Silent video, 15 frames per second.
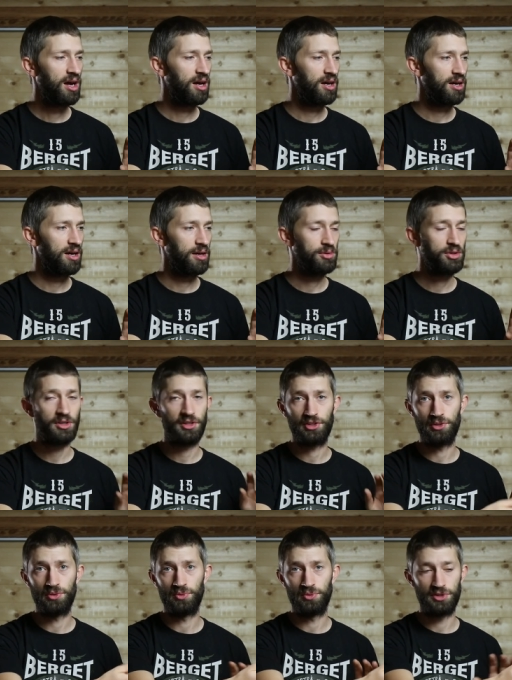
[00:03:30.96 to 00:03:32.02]
uh, you can
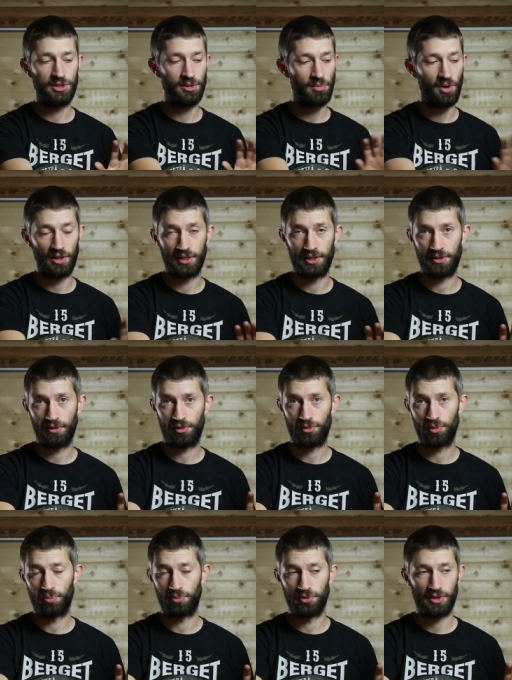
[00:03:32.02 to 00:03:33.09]
use the MOLLE
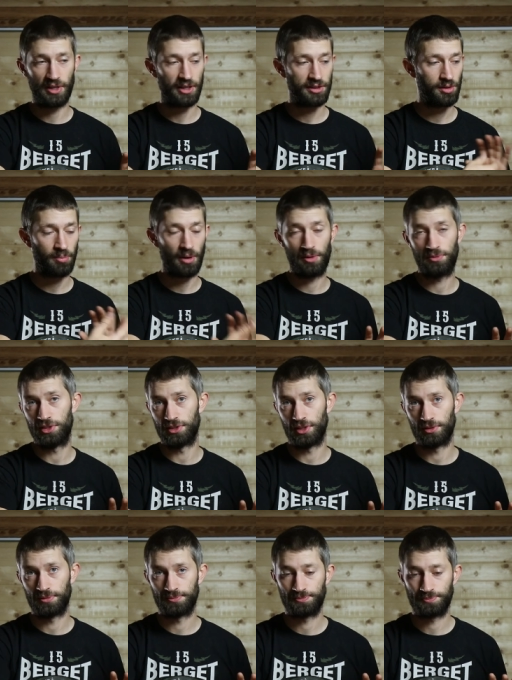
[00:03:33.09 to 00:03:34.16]
to put extra pouches
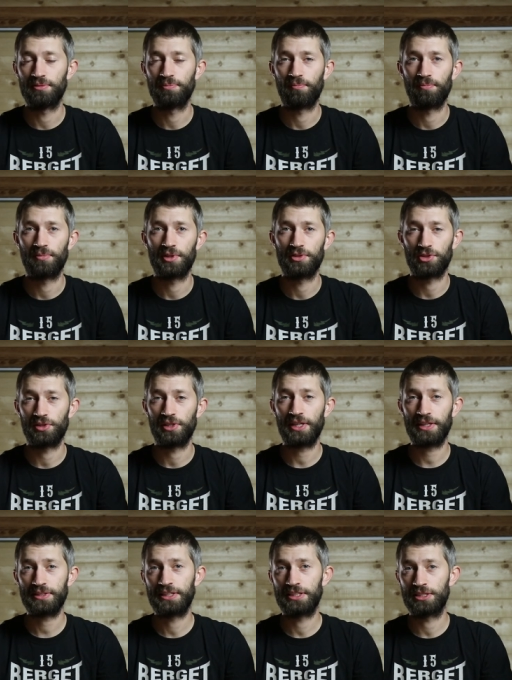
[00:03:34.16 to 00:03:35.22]
on. So the
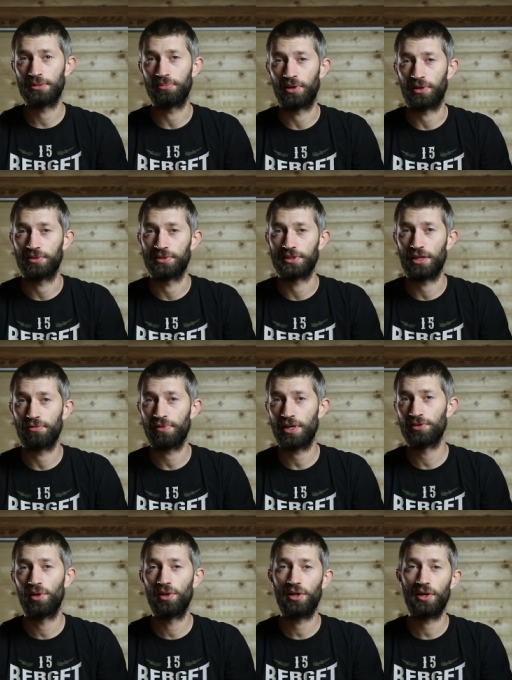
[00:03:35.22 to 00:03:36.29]
next thing is the buckles. I
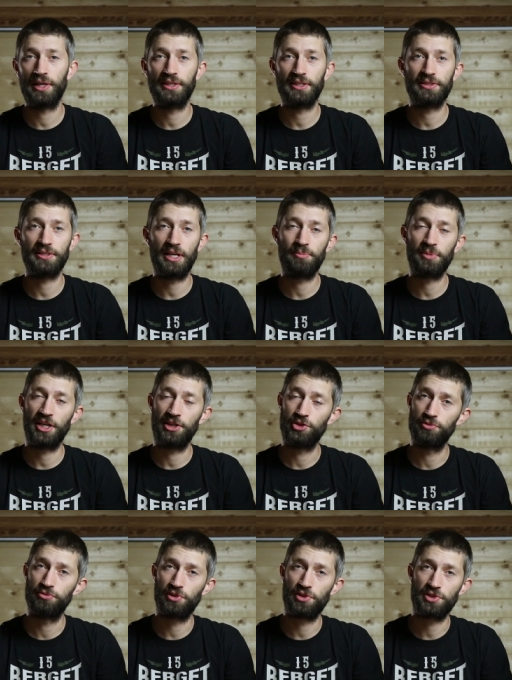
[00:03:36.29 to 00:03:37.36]
found online that the
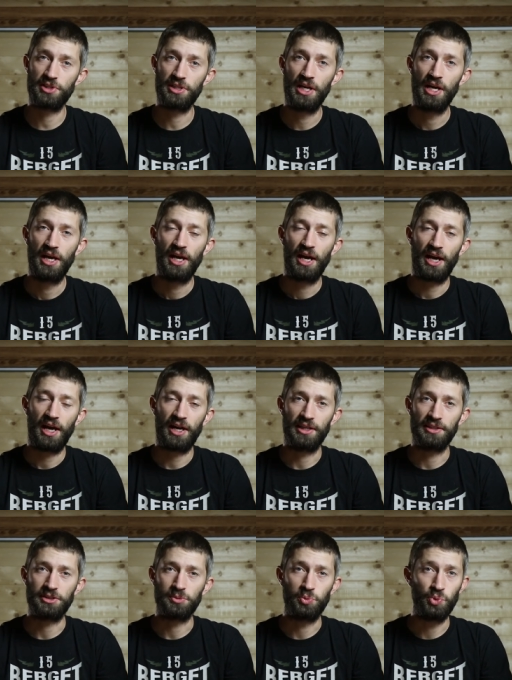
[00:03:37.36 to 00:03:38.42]
MK2 version
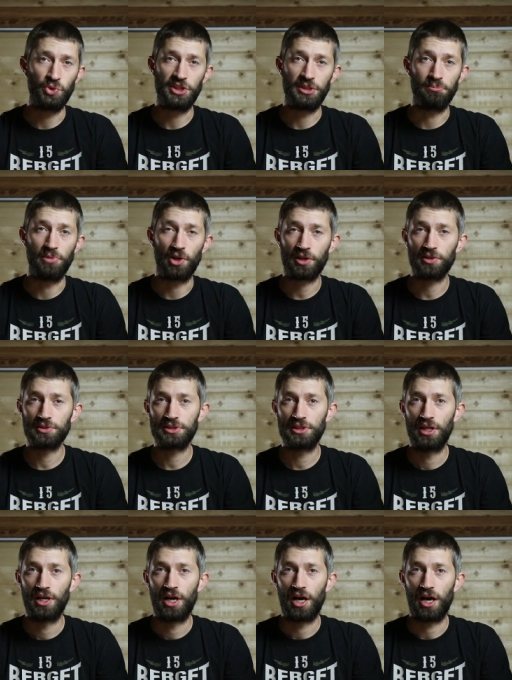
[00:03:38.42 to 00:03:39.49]
has Woojin
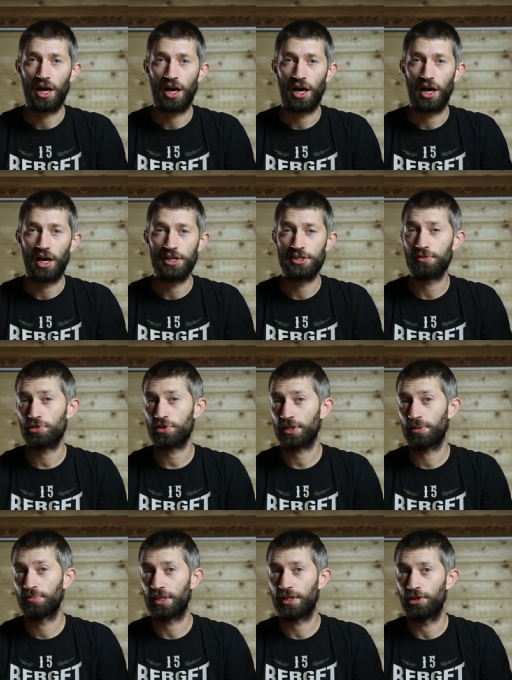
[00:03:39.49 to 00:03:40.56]
buckles. It's the first
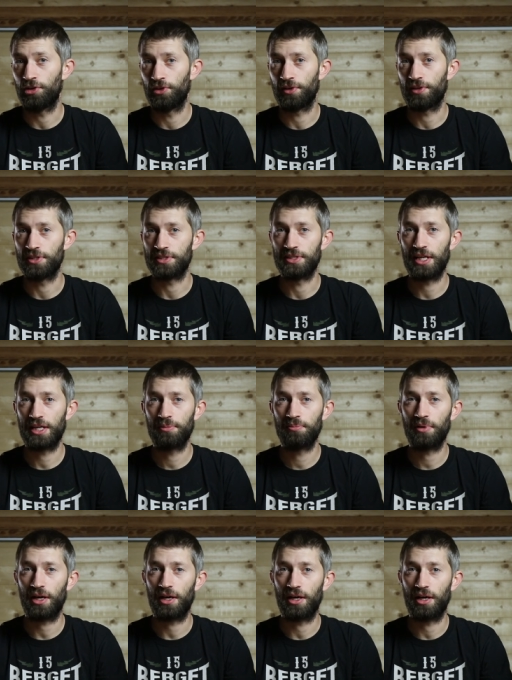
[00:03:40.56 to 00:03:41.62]
time that I heard this
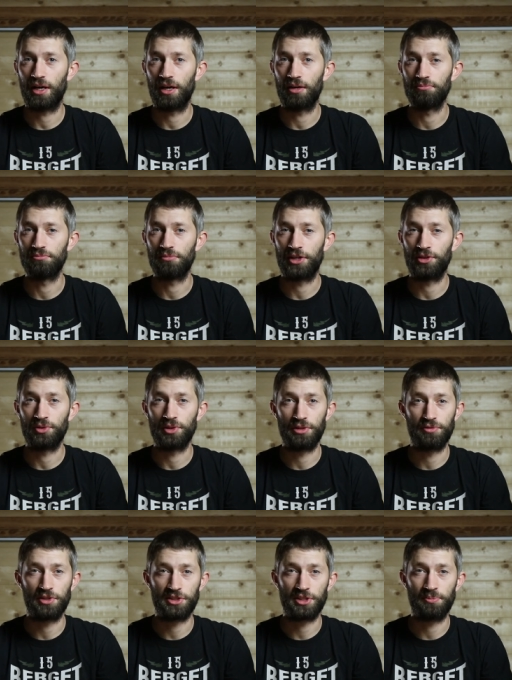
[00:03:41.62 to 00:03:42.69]
name. Um, I don't know
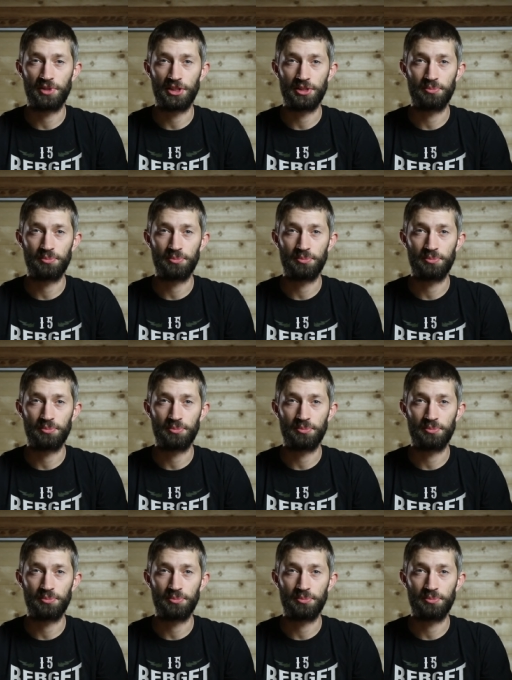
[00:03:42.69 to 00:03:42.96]
if there's something